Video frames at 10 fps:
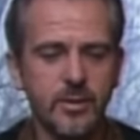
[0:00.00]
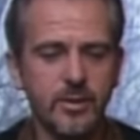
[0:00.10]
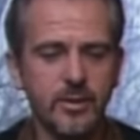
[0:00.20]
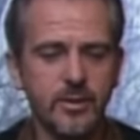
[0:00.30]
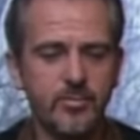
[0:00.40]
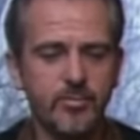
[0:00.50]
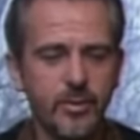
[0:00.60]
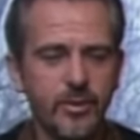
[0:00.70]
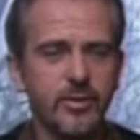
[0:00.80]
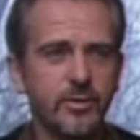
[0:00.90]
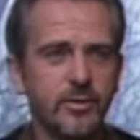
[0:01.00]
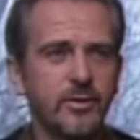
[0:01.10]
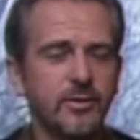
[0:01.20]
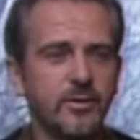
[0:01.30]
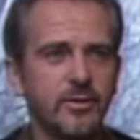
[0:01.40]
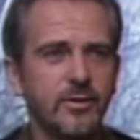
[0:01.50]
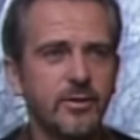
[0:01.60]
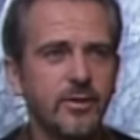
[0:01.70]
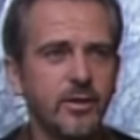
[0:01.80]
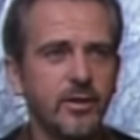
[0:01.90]
was a spiritual
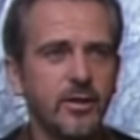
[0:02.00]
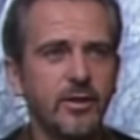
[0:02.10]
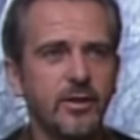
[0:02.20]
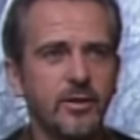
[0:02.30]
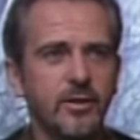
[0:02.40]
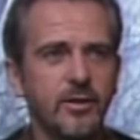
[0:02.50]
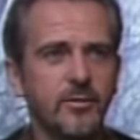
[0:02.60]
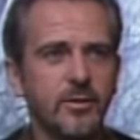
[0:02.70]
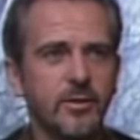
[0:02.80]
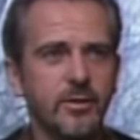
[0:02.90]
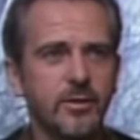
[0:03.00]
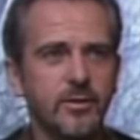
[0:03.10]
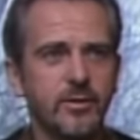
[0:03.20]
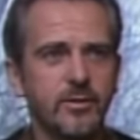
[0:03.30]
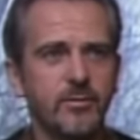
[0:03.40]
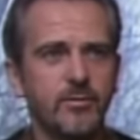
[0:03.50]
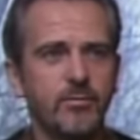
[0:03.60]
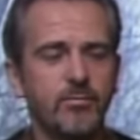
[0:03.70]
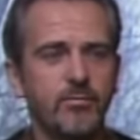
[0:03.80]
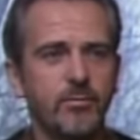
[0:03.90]
journey with this
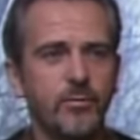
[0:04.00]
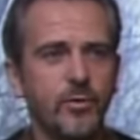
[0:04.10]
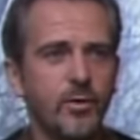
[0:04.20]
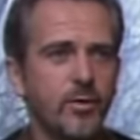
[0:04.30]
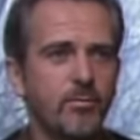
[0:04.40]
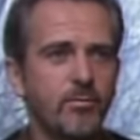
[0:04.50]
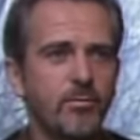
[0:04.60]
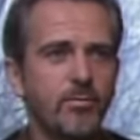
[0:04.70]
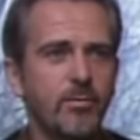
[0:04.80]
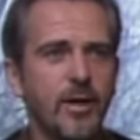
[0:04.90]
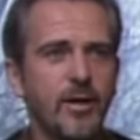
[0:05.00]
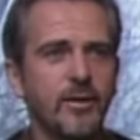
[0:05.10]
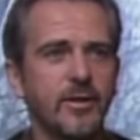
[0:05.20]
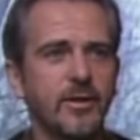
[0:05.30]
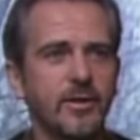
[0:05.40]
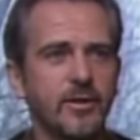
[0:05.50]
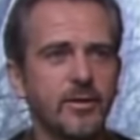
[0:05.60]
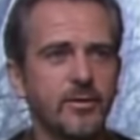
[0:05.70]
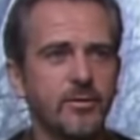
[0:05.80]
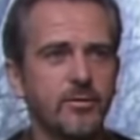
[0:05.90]
raw power
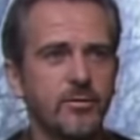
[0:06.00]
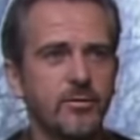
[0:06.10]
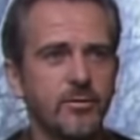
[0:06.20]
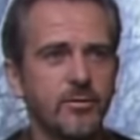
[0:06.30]
and sort of